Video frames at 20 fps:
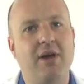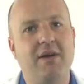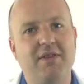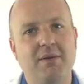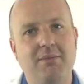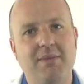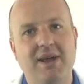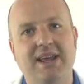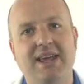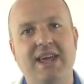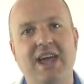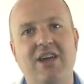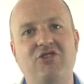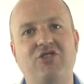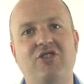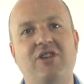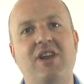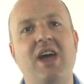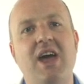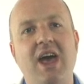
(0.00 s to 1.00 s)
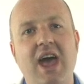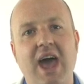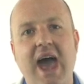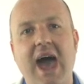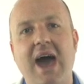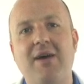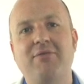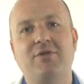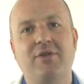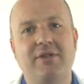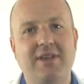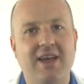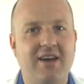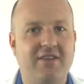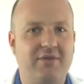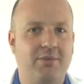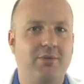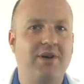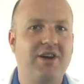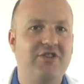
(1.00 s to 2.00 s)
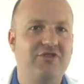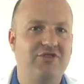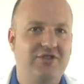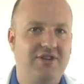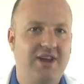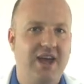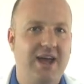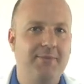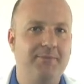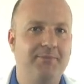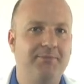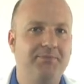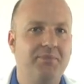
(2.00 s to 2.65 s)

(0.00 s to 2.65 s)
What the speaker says: of the medication after the expiration date.